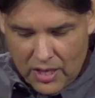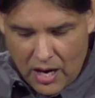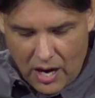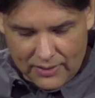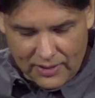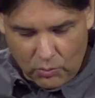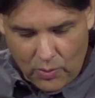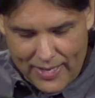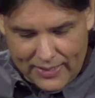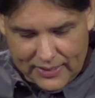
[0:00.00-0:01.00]
on their
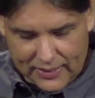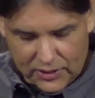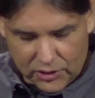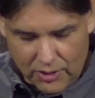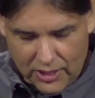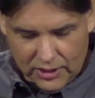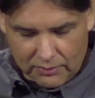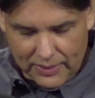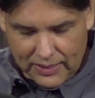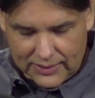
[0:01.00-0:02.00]
way to destruction
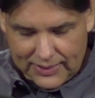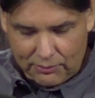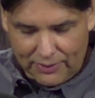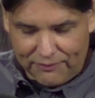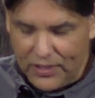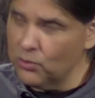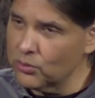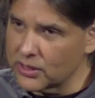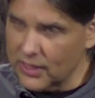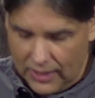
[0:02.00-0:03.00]
because they
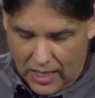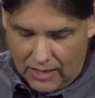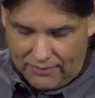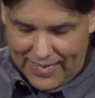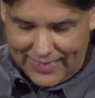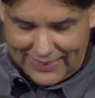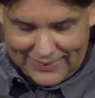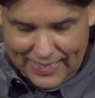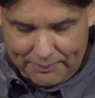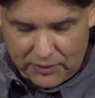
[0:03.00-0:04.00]
refuse to love and
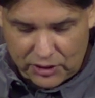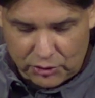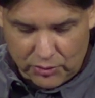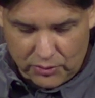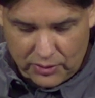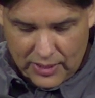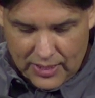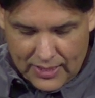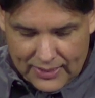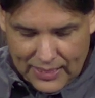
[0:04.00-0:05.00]
accept the truth
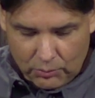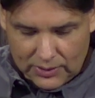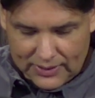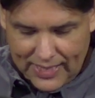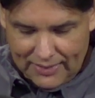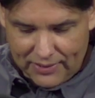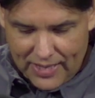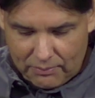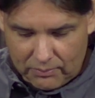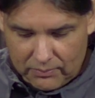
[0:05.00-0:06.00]
that would save
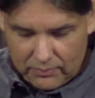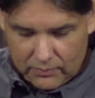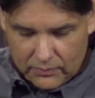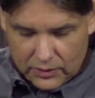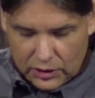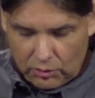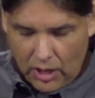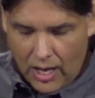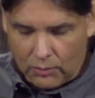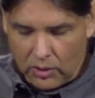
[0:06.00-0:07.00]
them. So
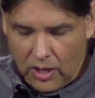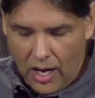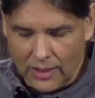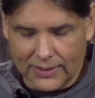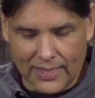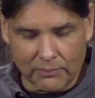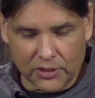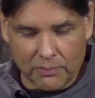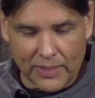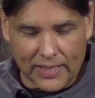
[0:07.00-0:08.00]
God will cause them to
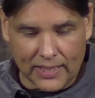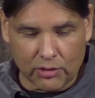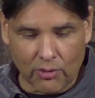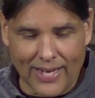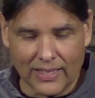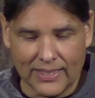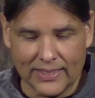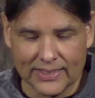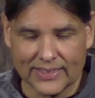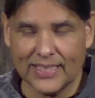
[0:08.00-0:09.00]
be greatly
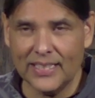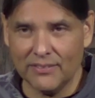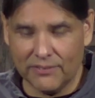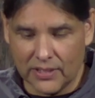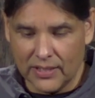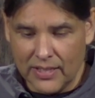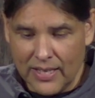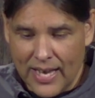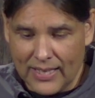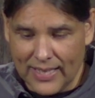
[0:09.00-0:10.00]
deceived
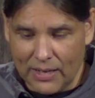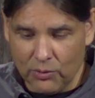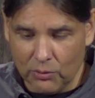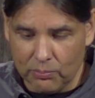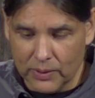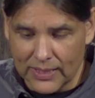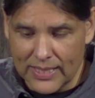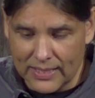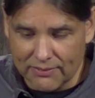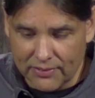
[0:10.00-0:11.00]
and they will
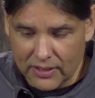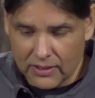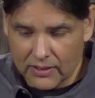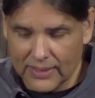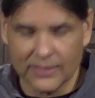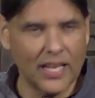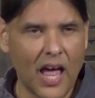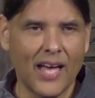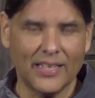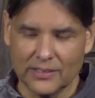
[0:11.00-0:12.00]
believe these
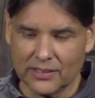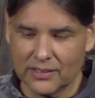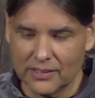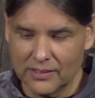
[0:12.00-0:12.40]
lies.